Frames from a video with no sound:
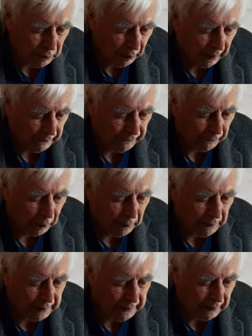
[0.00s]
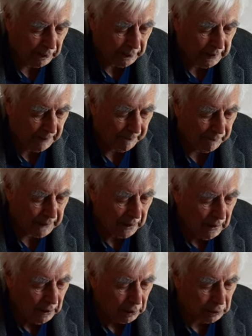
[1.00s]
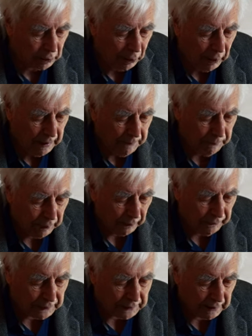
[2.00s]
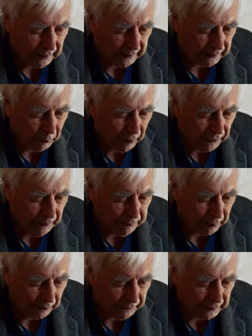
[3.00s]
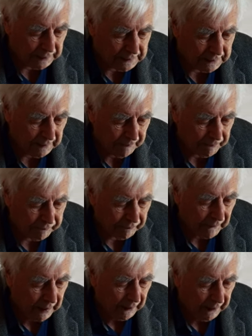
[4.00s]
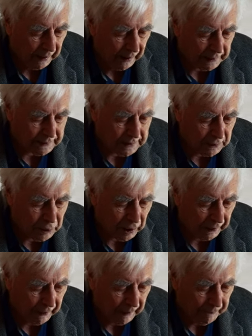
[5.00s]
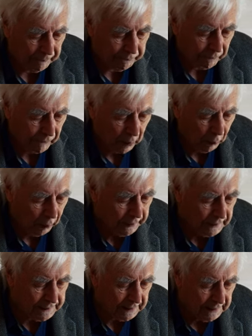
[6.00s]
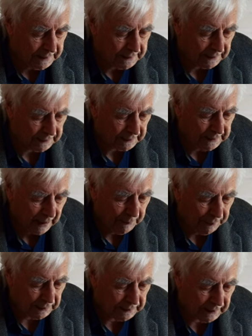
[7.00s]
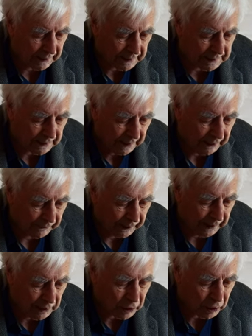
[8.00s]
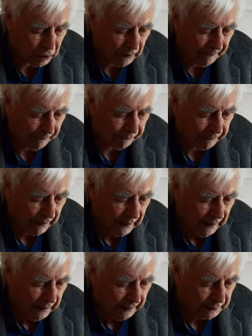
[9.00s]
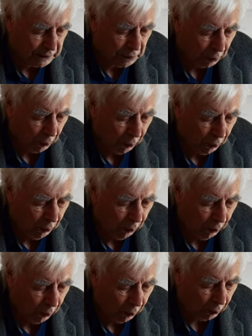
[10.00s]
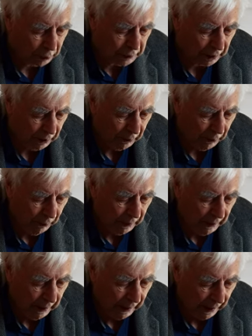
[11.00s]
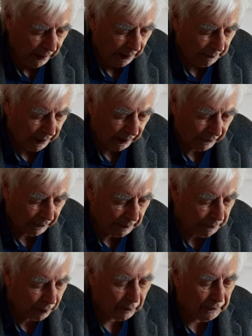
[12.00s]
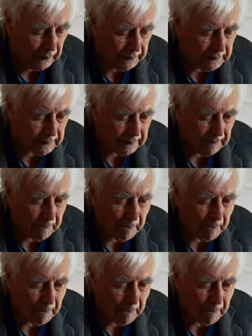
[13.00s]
who had formerly known him saw him prophesying with the prophets, they asked each other, "What is this that has happened to the son of Gish? Is Saul also among the prophets?"